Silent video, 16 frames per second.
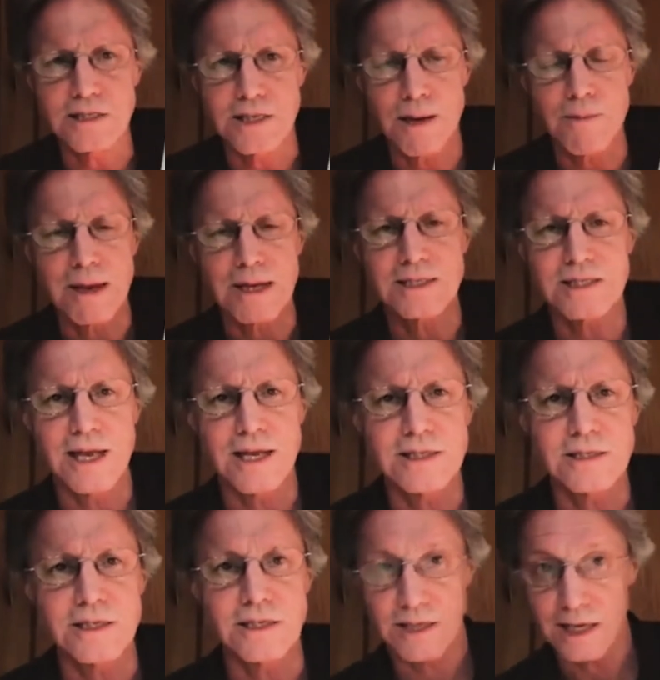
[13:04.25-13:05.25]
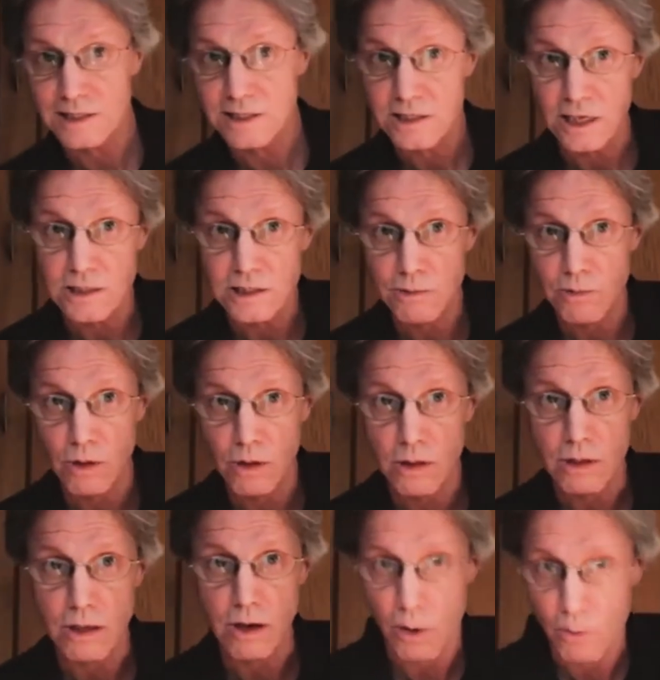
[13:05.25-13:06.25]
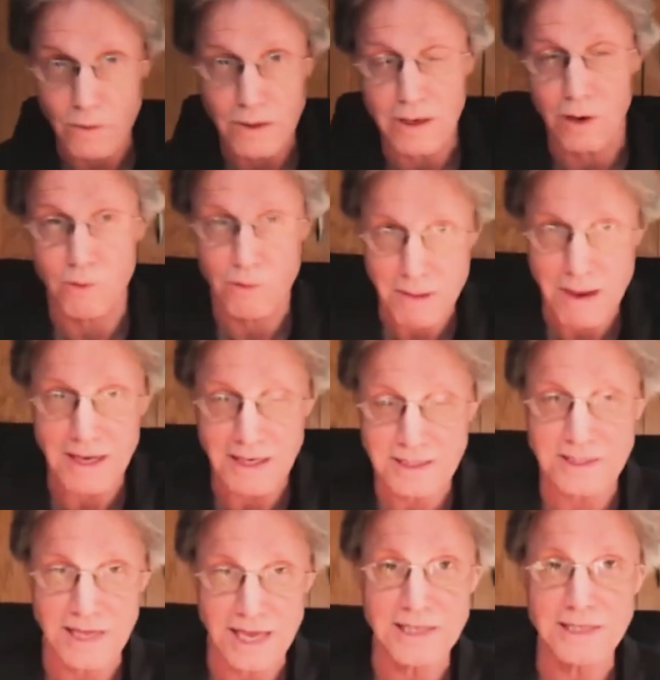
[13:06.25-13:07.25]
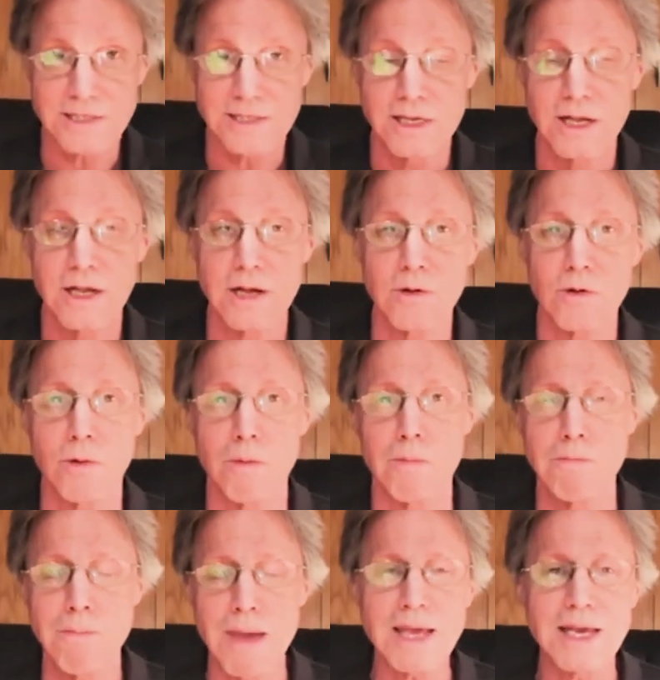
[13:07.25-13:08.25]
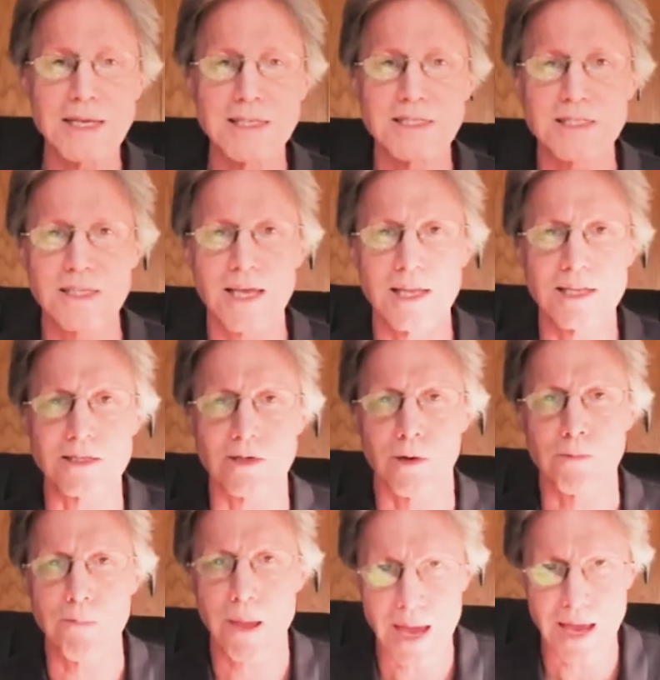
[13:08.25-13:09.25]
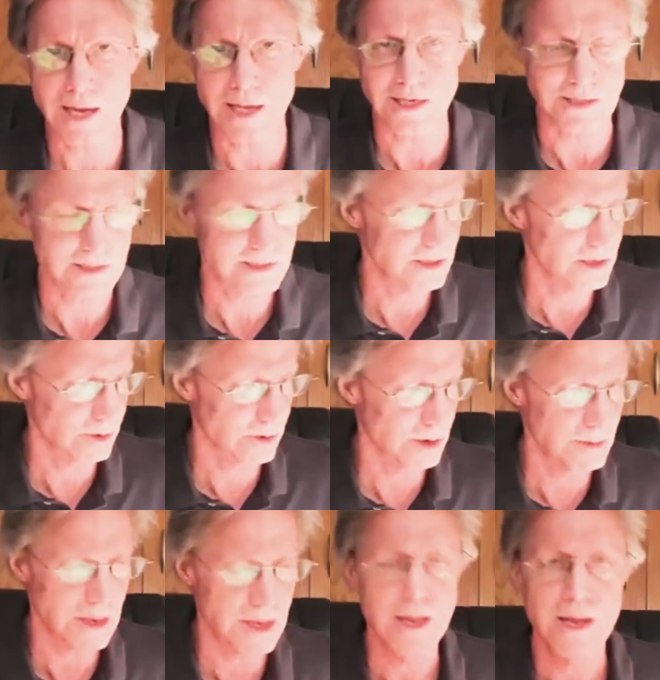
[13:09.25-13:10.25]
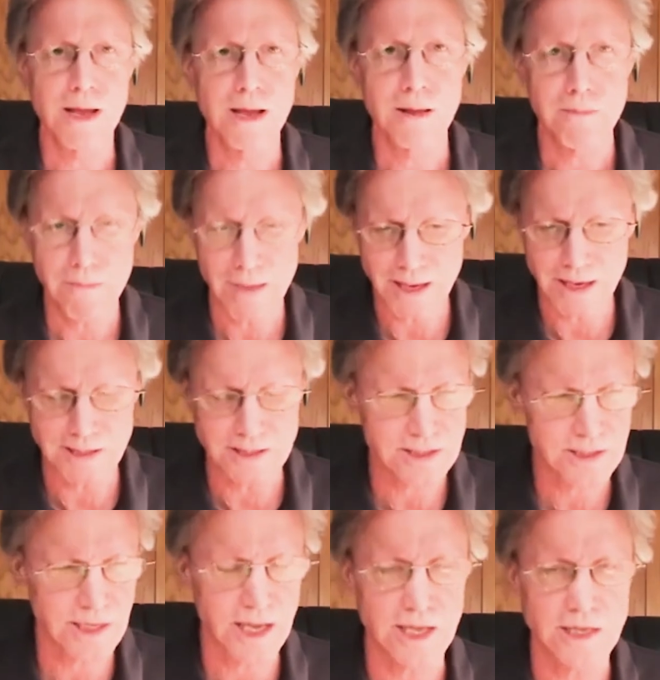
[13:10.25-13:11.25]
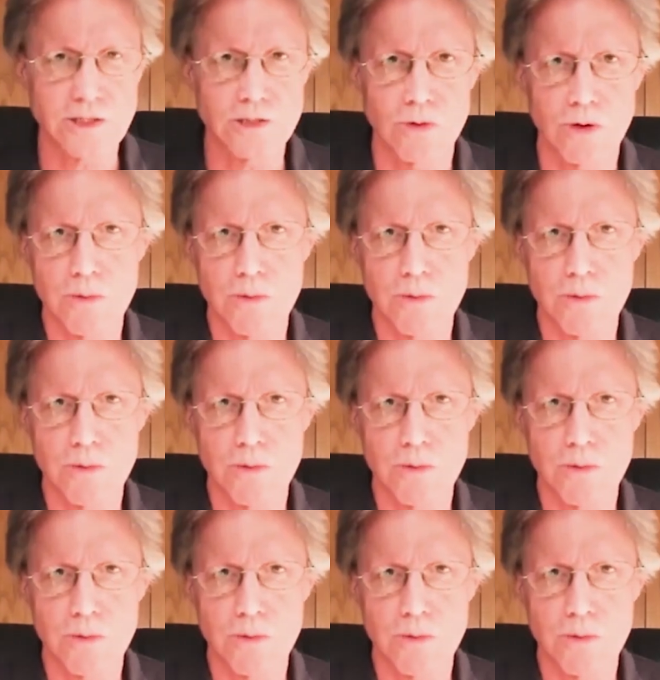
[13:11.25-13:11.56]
Does that make sense? Is that sensible? Are we are we making sense? Well, making sense or pennies. You don't want to be making sense.